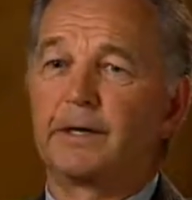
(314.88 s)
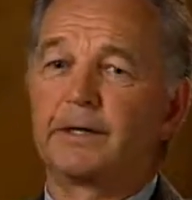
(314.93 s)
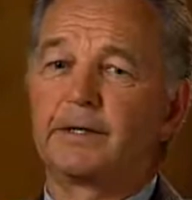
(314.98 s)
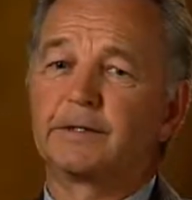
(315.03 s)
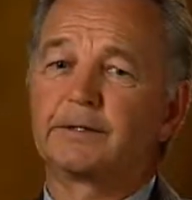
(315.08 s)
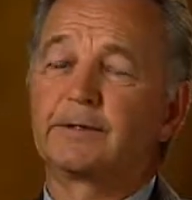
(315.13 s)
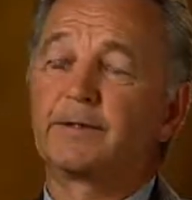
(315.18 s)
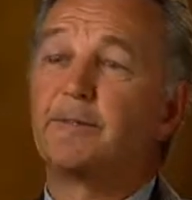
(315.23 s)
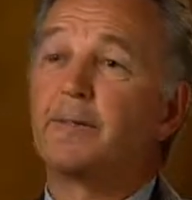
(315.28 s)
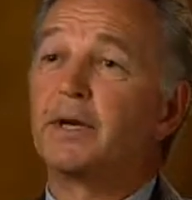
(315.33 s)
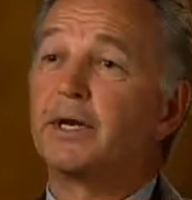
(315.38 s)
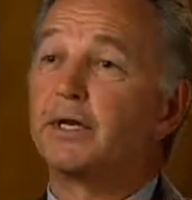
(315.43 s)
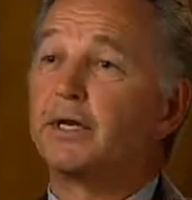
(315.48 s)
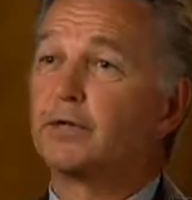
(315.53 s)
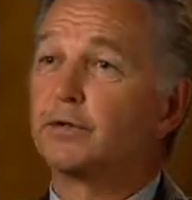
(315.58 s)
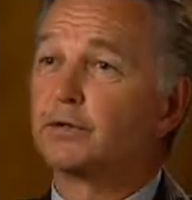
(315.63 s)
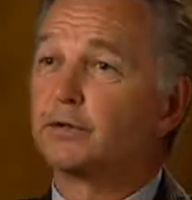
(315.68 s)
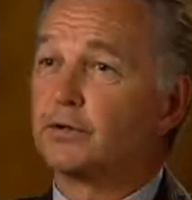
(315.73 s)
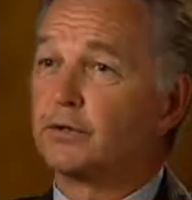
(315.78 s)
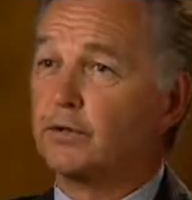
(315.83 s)
some many
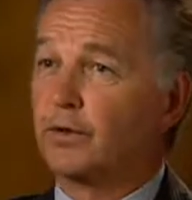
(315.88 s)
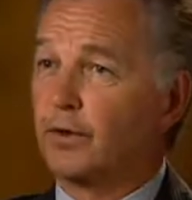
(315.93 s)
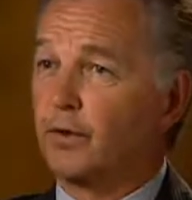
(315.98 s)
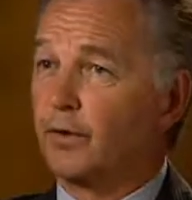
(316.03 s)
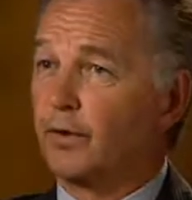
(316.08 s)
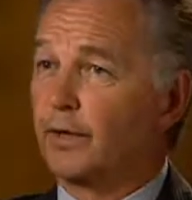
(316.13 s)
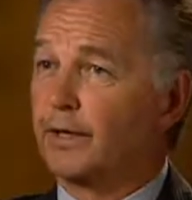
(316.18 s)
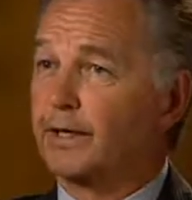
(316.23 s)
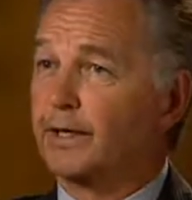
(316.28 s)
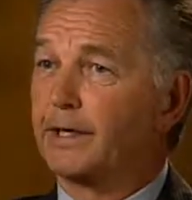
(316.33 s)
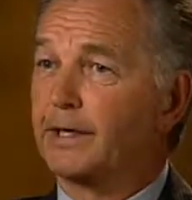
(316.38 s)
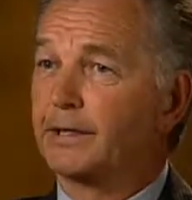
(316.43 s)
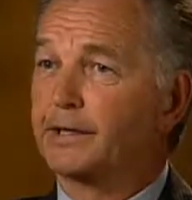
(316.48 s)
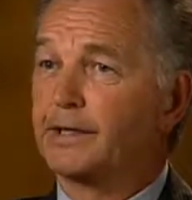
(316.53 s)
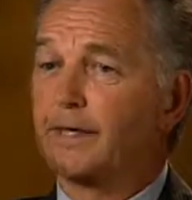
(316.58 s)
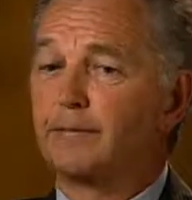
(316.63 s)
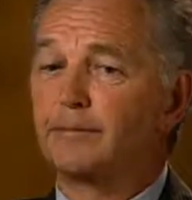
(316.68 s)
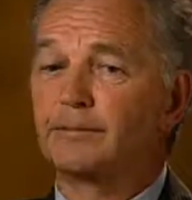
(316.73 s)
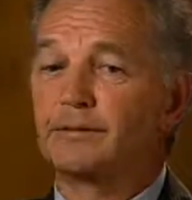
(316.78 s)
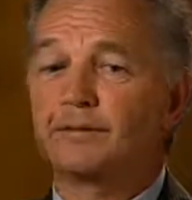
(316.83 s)
years ago in an
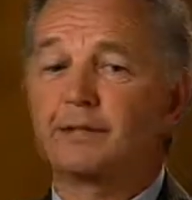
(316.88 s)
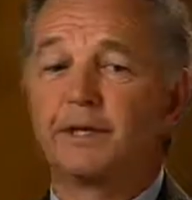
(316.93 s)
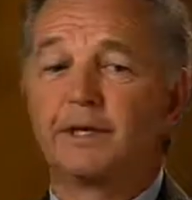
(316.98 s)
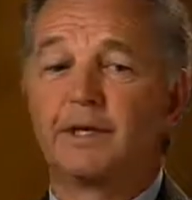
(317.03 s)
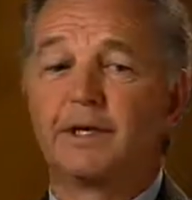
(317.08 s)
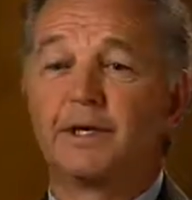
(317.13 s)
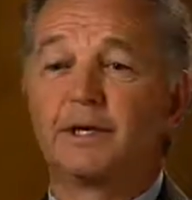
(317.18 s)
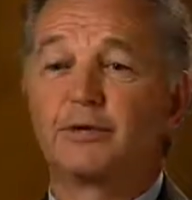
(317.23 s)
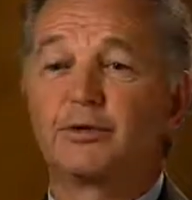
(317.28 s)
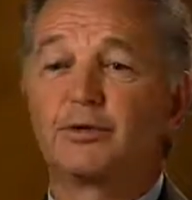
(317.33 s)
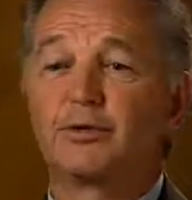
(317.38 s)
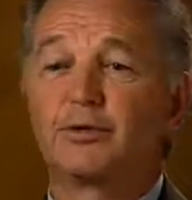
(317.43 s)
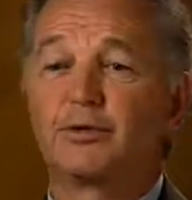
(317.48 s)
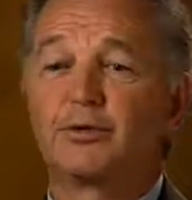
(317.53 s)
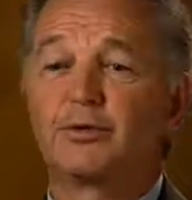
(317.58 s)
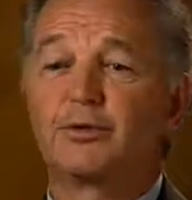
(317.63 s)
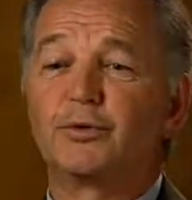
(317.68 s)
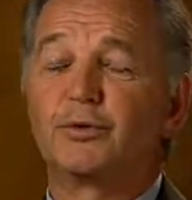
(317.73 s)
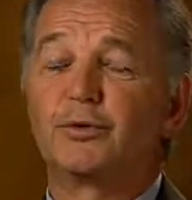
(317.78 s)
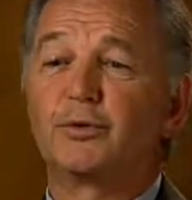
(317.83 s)
attempt
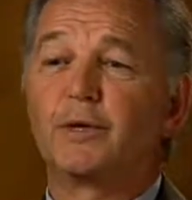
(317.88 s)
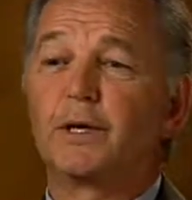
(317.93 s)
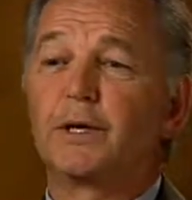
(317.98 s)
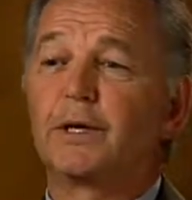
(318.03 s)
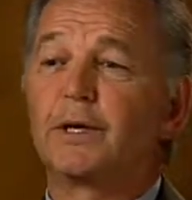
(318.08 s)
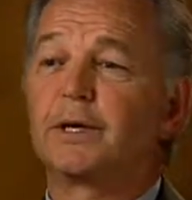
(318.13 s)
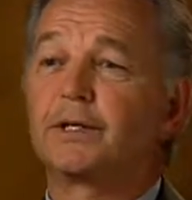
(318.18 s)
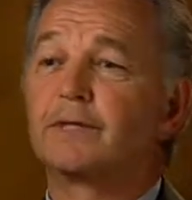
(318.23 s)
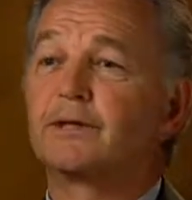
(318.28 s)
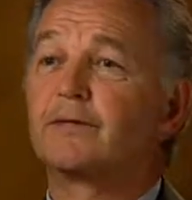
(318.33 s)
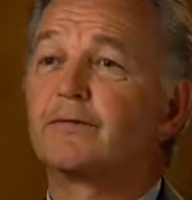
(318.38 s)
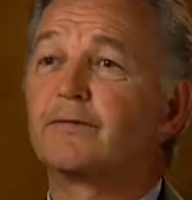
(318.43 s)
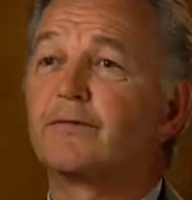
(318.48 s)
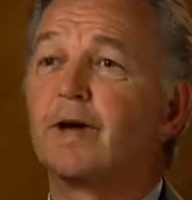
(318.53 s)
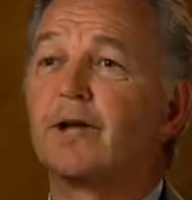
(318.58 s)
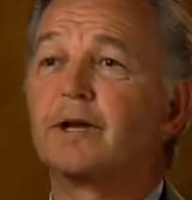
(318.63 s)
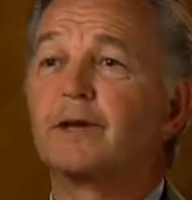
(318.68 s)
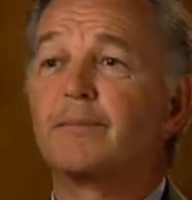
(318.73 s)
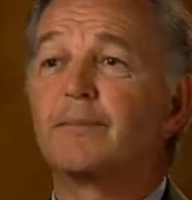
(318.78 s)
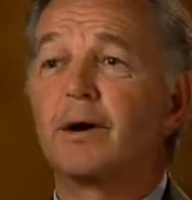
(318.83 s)
to
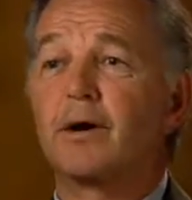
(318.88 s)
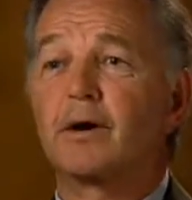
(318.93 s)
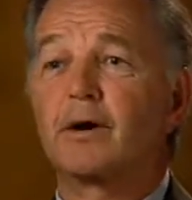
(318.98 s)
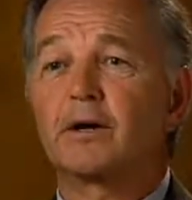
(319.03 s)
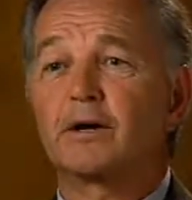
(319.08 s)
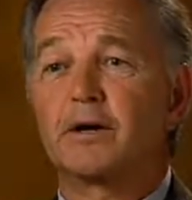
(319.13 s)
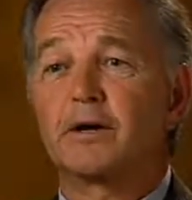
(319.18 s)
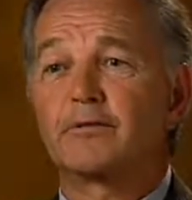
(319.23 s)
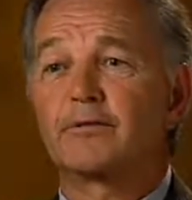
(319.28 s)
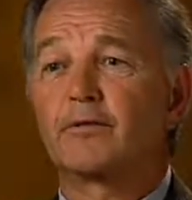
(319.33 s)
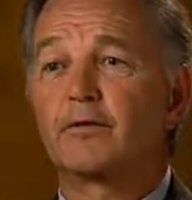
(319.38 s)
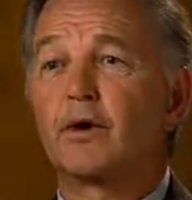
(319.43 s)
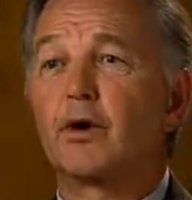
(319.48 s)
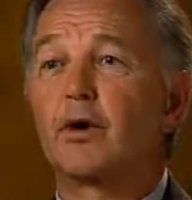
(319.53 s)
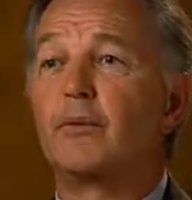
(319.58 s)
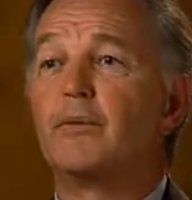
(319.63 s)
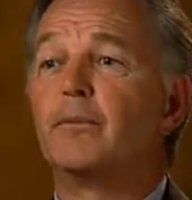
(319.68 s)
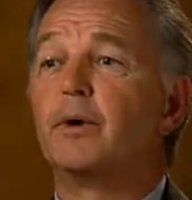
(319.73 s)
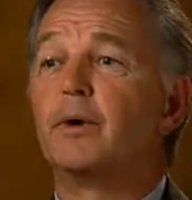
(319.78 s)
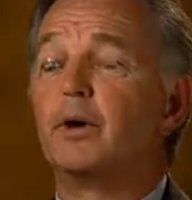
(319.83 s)
defend America
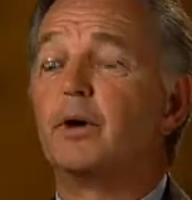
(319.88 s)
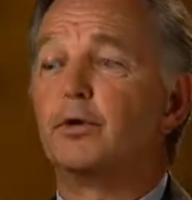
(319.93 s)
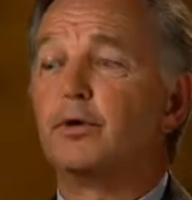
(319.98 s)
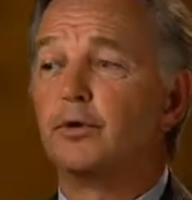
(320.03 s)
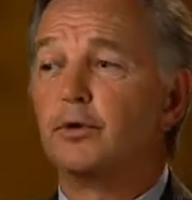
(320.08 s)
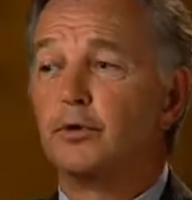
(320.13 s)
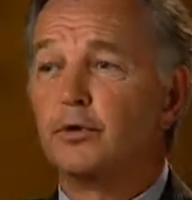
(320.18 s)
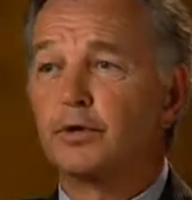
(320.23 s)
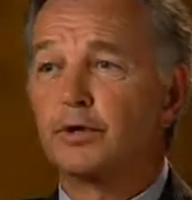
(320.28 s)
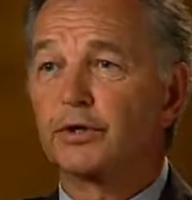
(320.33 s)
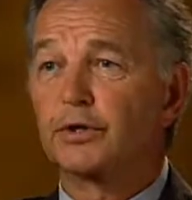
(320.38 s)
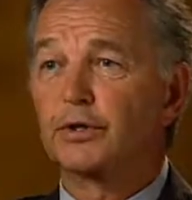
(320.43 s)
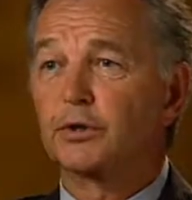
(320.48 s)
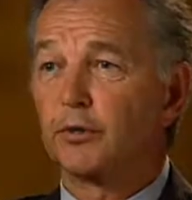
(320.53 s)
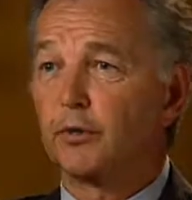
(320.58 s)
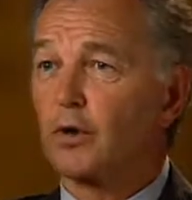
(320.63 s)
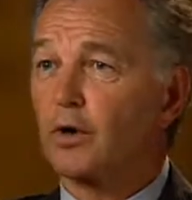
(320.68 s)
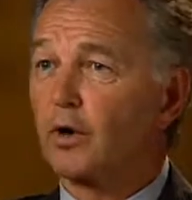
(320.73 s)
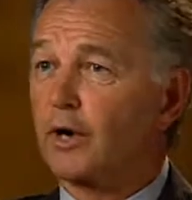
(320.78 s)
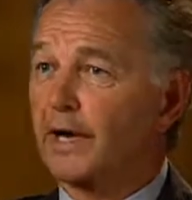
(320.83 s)
from nuclear
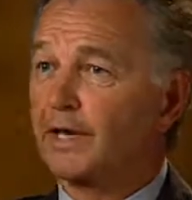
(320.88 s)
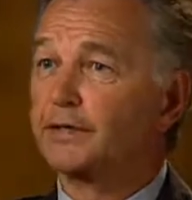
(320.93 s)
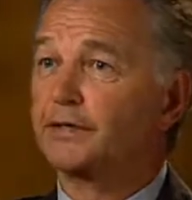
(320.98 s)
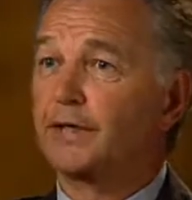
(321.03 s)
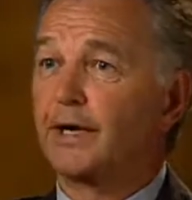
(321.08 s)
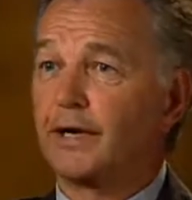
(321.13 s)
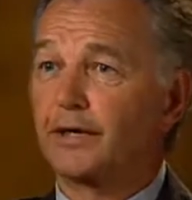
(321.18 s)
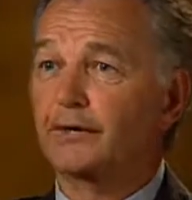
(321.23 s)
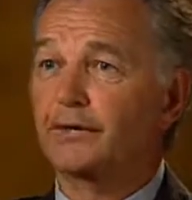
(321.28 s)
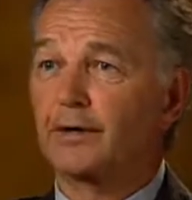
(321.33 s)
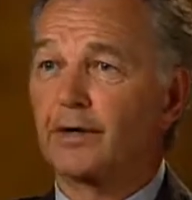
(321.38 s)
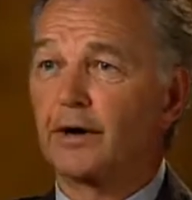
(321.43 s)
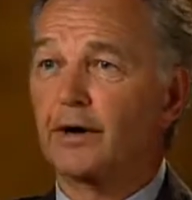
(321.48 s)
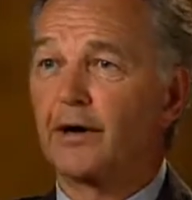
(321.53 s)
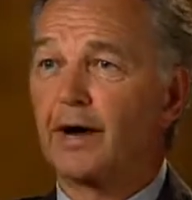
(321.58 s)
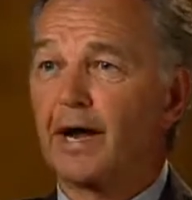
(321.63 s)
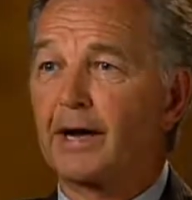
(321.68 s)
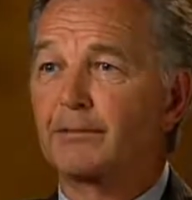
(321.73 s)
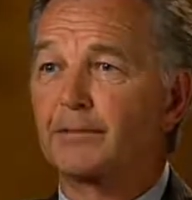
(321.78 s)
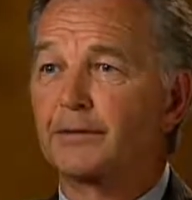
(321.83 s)
warheads entering our
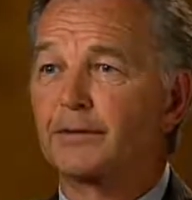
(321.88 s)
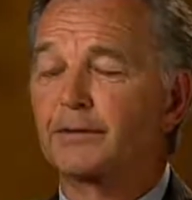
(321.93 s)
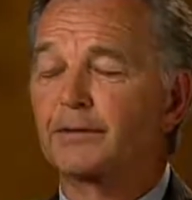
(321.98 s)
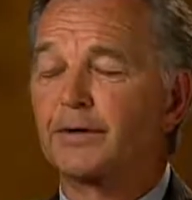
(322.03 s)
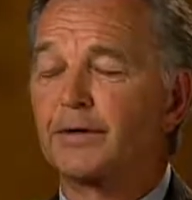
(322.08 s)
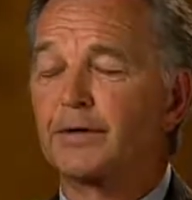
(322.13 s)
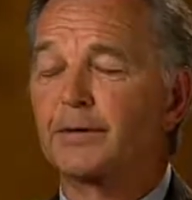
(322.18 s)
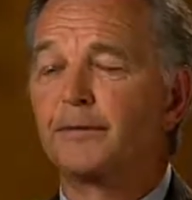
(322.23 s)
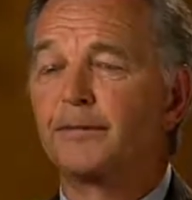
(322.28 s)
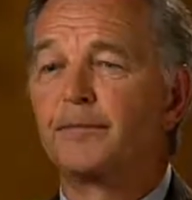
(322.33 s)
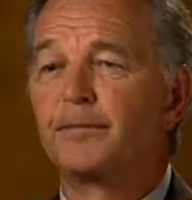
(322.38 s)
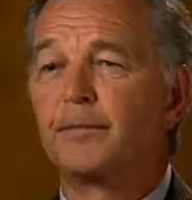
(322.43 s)
atmosphere.